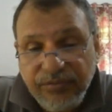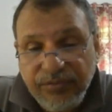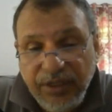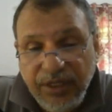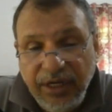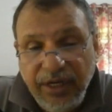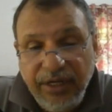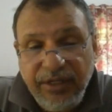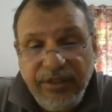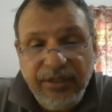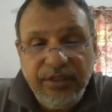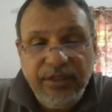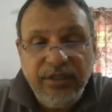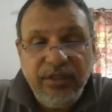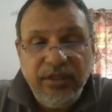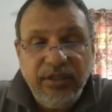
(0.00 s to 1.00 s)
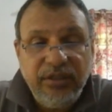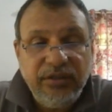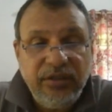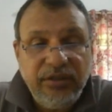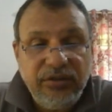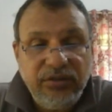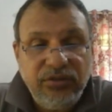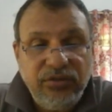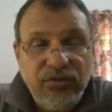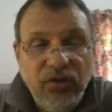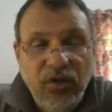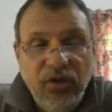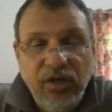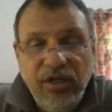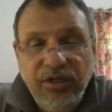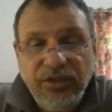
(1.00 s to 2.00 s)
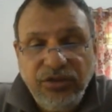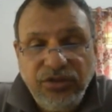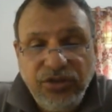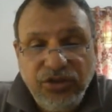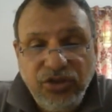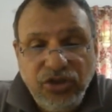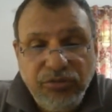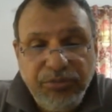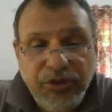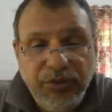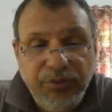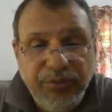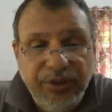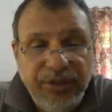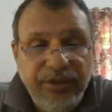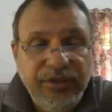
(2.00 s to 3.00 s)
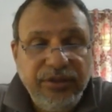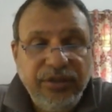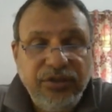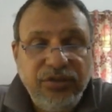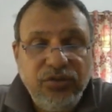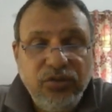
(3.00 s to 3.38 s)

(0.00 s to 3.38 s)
And the total distance between the